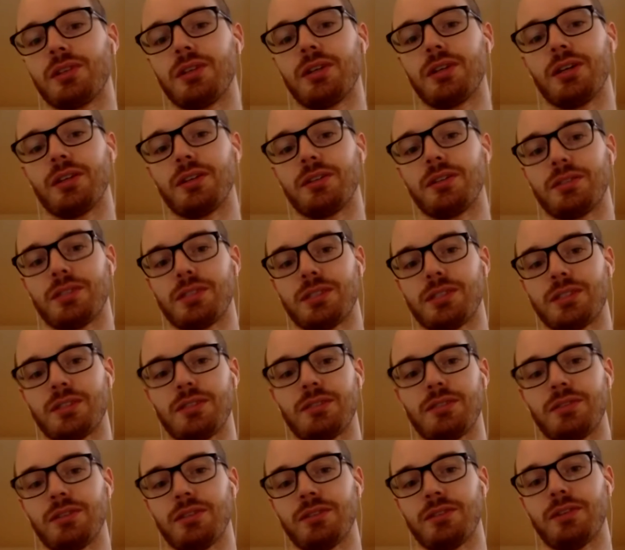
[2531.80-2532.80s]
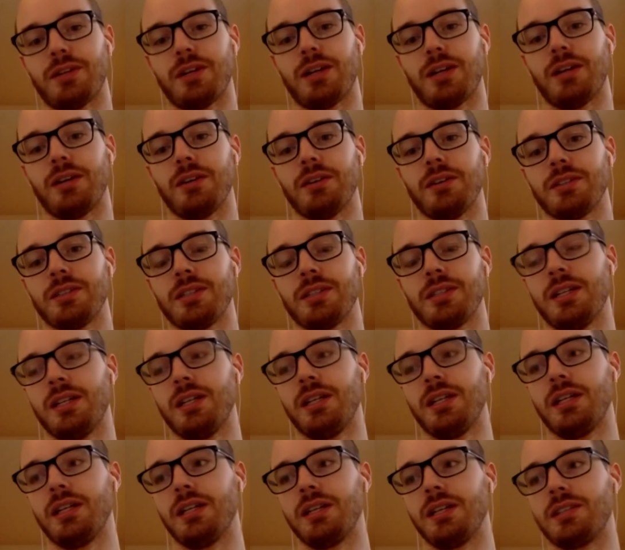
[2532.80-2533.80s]
They're just config files.
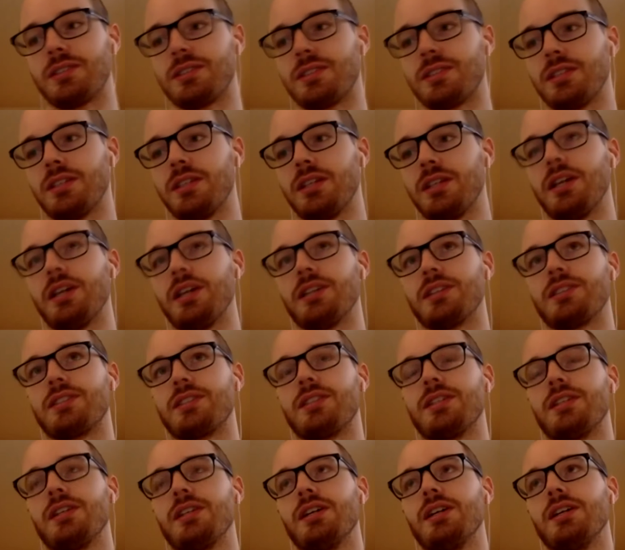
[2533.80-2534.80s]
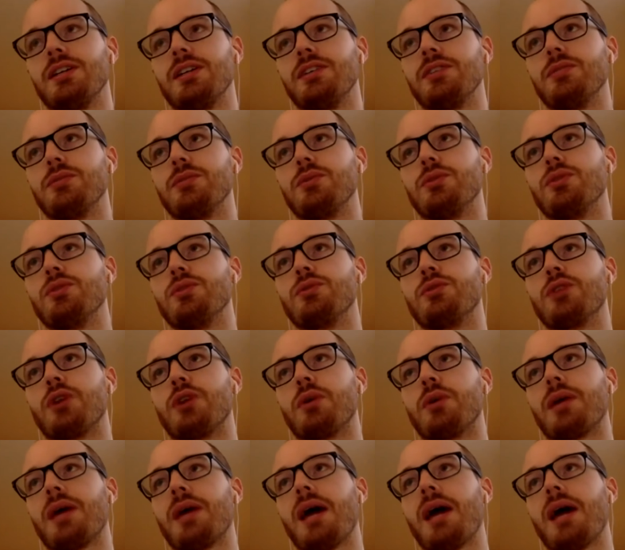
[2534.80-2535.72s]
It's you don't